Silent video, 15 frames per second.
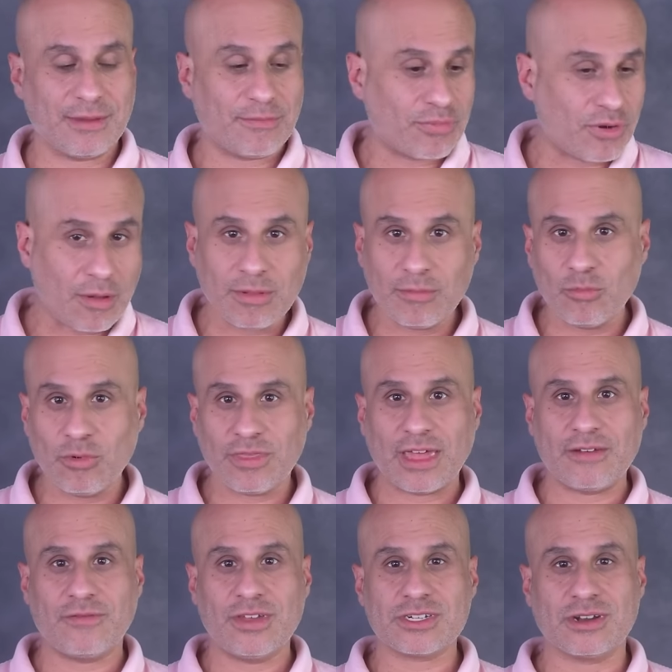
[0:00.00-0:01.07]
the problem with
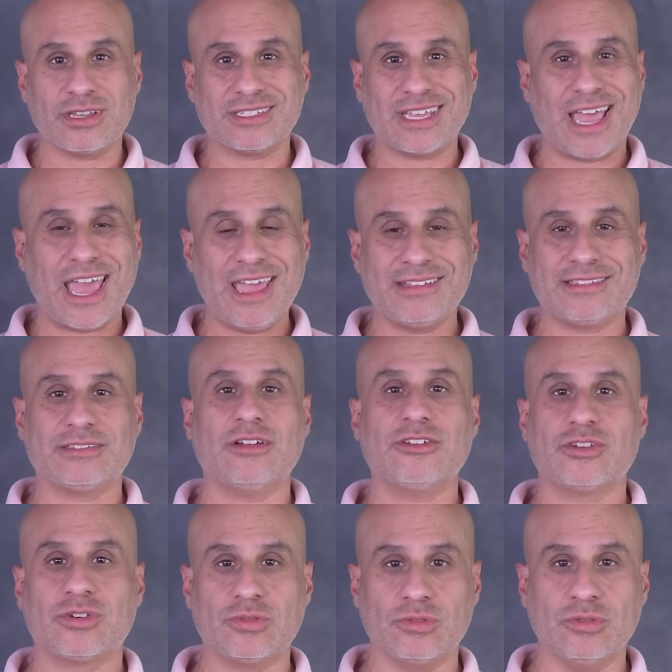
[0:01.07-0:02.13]
that vision is A, it's not
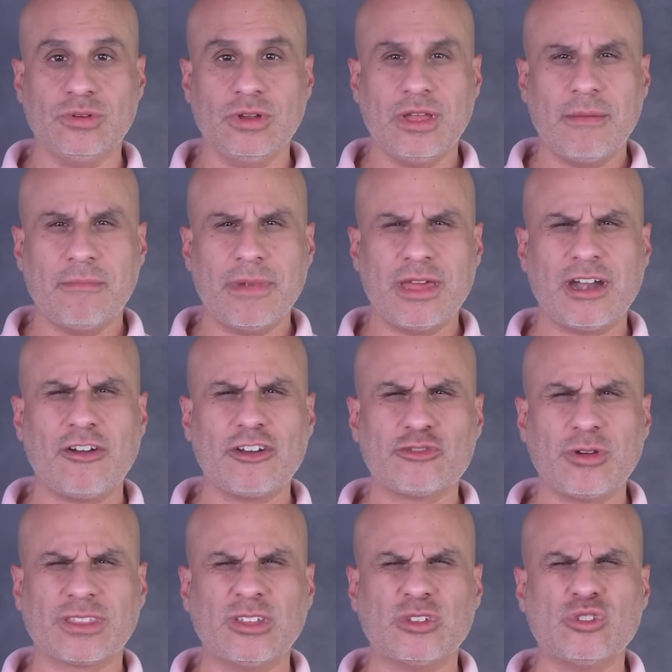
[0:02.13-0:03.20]
true. Men are
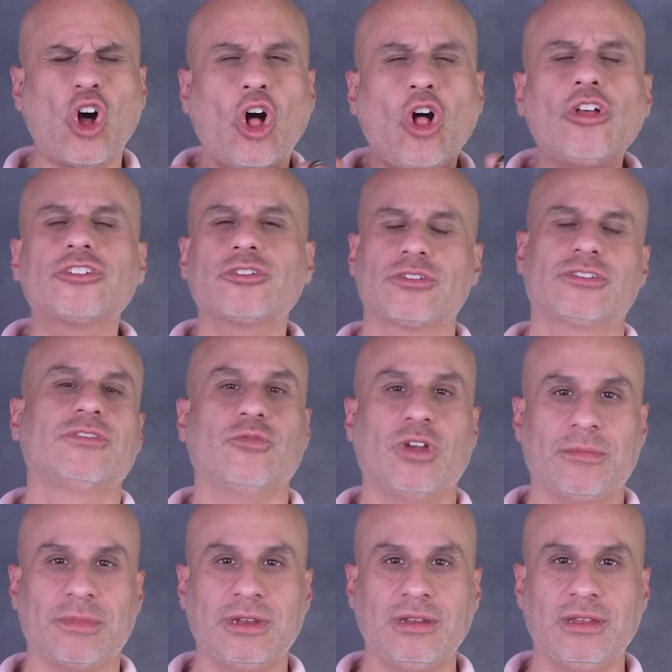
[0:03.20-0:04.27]
attracted to all sorts of
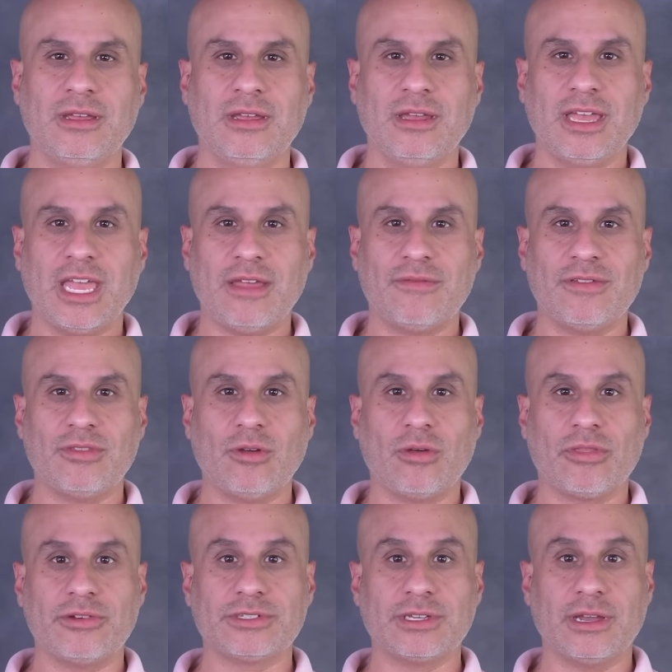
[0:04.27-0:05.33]
women, even though
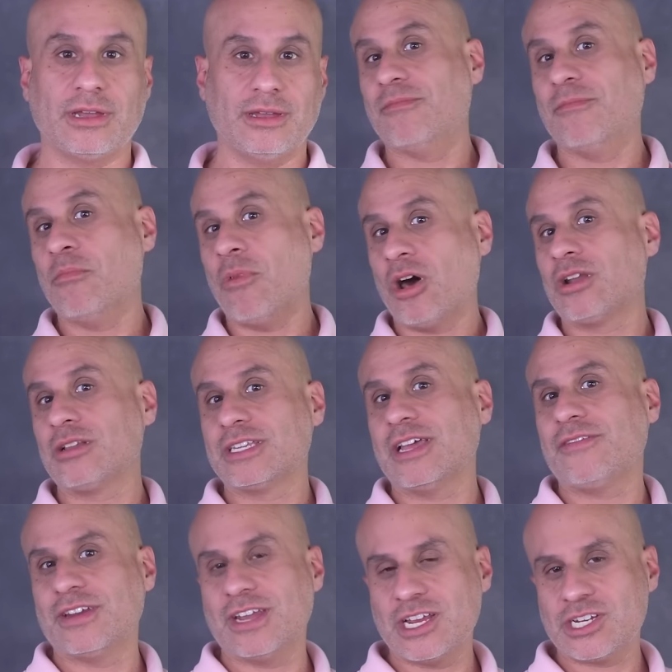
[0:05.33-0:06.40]
there's a model
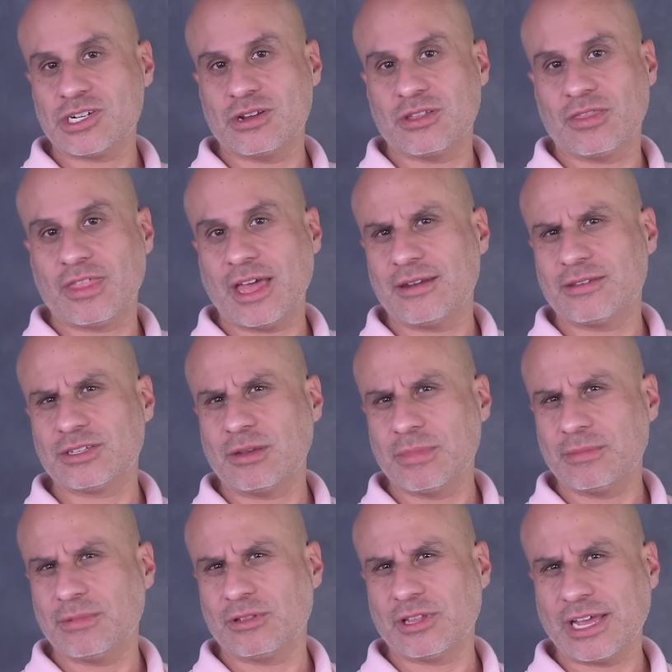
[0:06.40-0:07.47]
definition that some
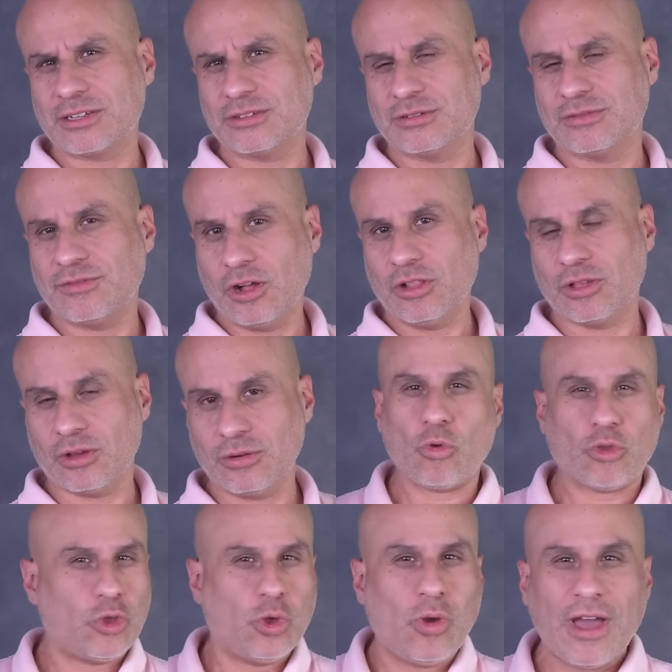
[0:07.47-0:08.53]
people like to follow.
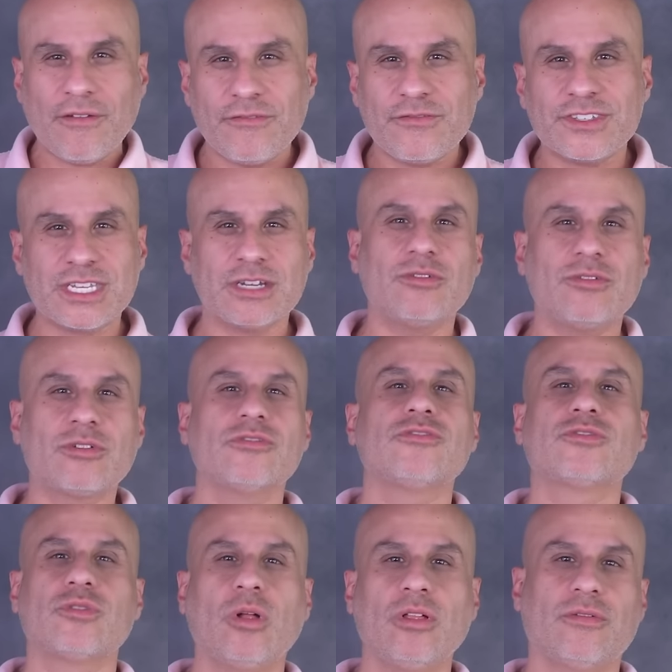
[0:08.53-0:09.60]
You have zero
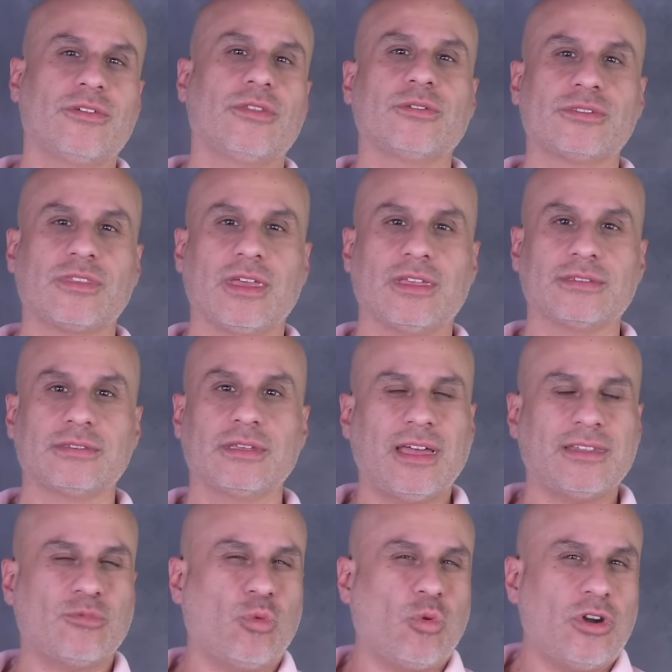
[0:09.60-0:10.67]
control over those things.
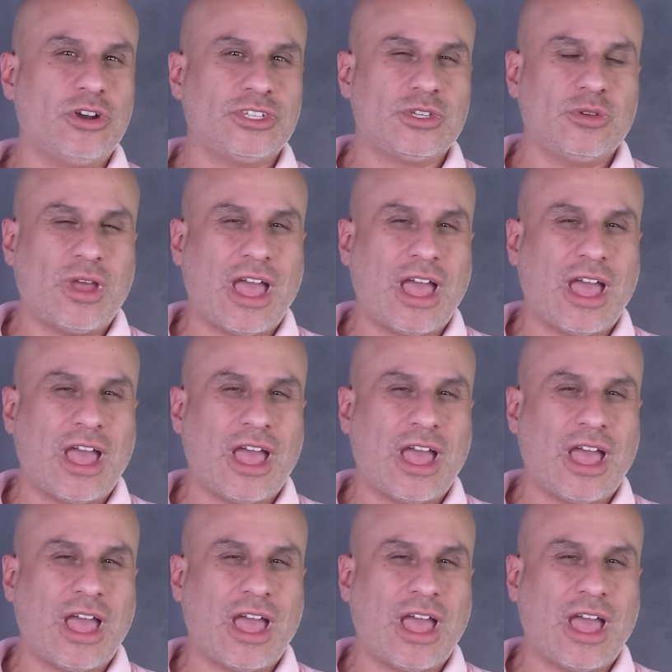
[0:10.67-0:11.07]
At worst, you